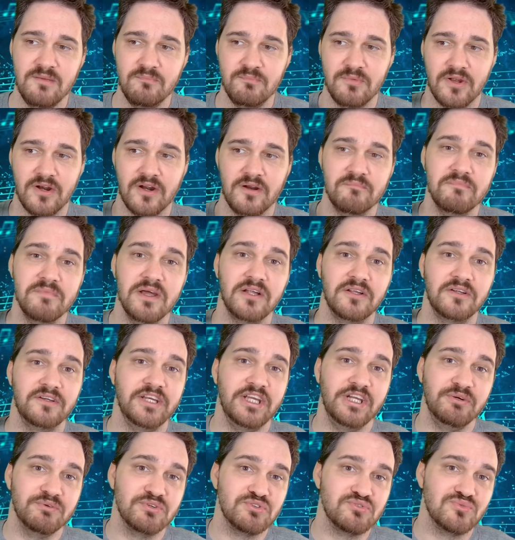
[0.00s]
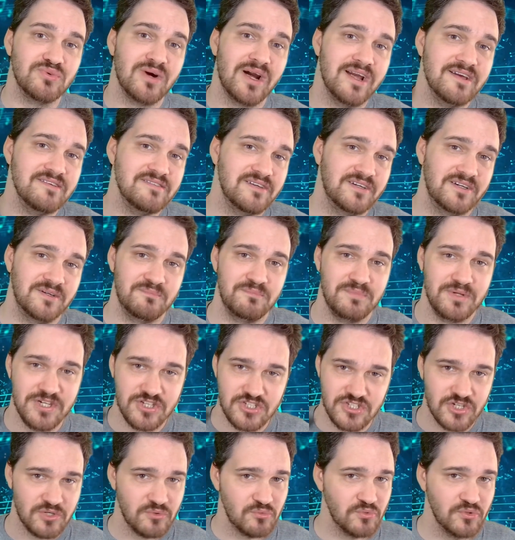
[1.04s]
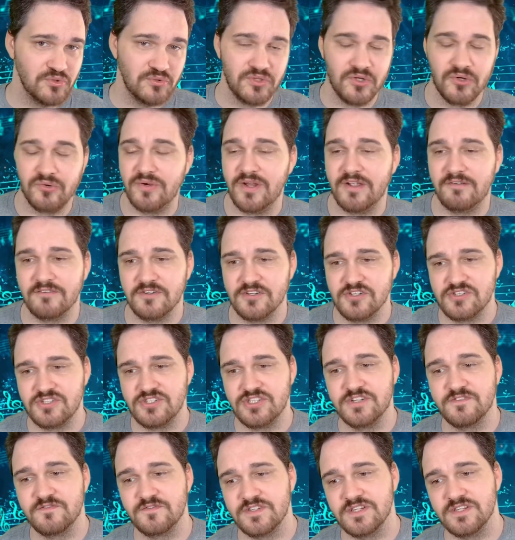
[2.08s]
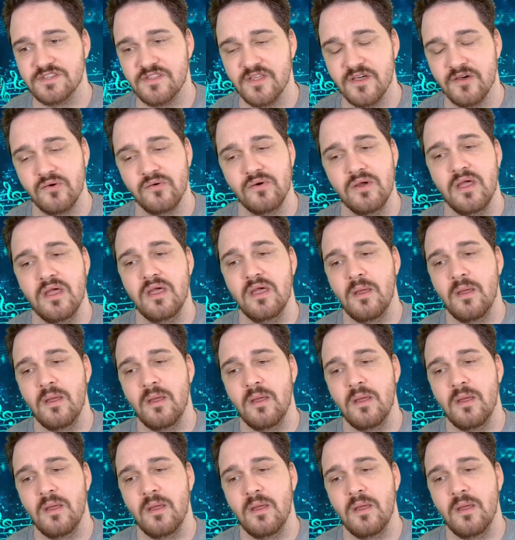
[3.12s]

but our melody was rising in pitch. Our root note never shifted, though.